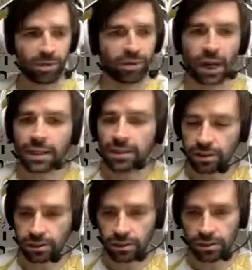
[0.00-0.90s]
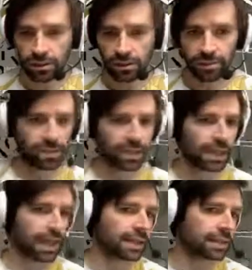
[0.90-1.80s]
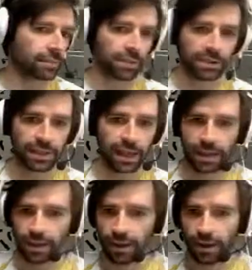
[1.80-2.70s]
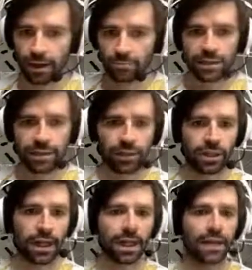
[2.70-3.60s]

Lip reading: providing a solution to them can be as simple as saying something